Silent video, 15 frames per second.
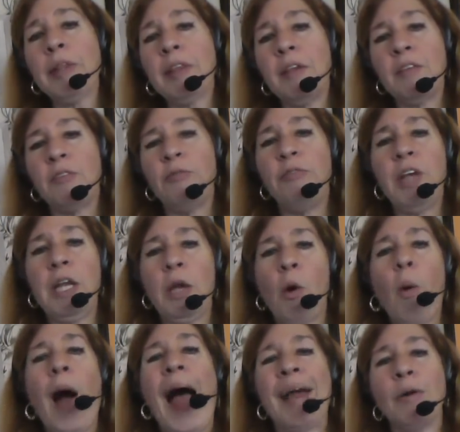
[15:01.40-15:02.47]
with this
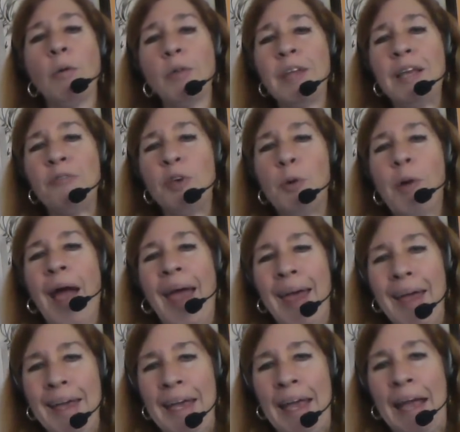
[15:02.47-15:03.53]
video, I don't leave you
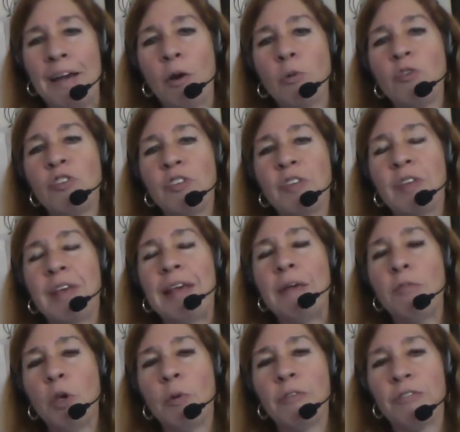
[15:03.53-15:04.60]
hanging. I don't just
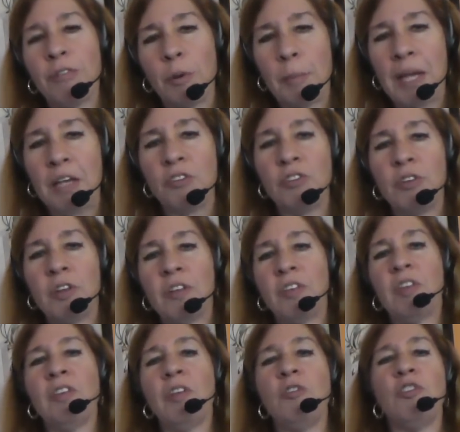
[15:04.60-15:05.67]
give you information. This
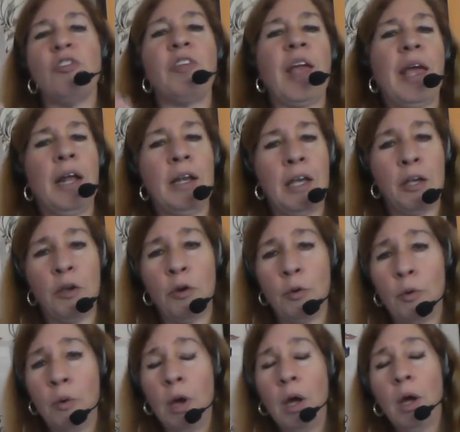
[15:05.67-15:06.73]
isn't just handing
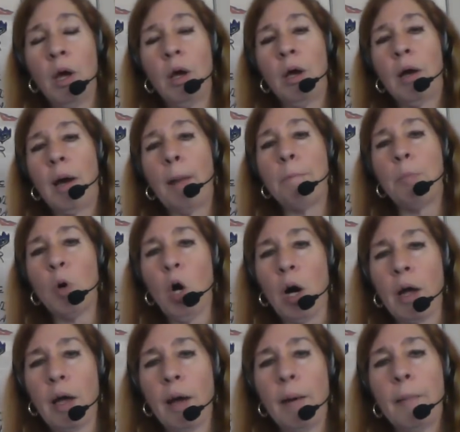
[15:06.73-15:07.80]
you a
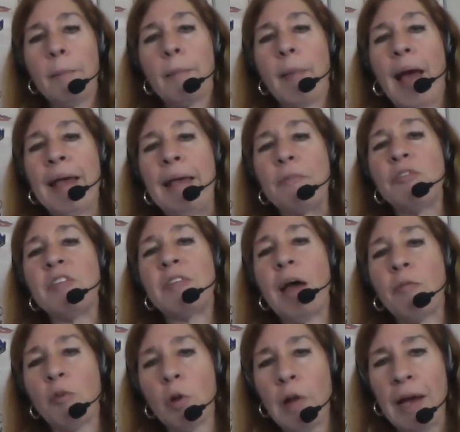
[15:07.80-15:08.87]
book. I have
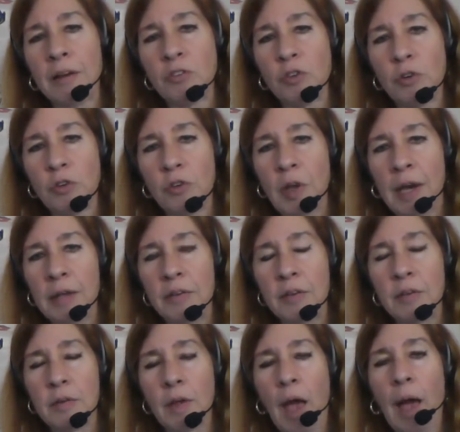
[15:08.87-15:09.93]
several
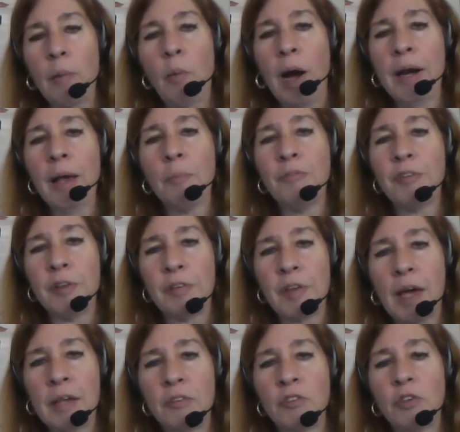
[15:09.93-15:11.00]
exercises. I want to
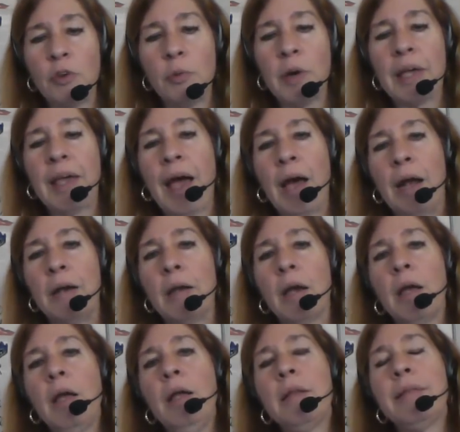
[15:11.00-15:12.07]
emphasize to you again
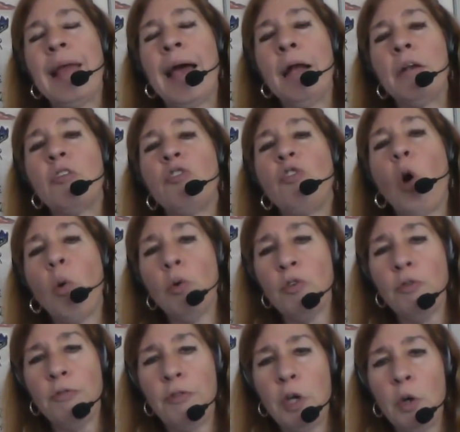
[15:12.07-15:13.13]
that those
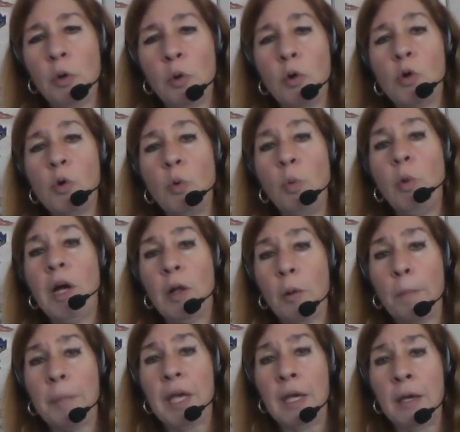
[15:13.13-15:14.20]
of you who will
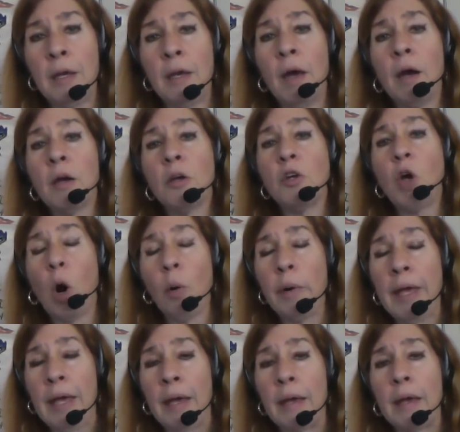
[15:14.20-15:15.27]
be
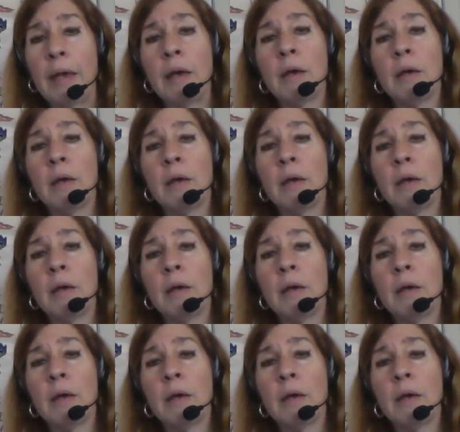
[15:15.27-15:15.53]
going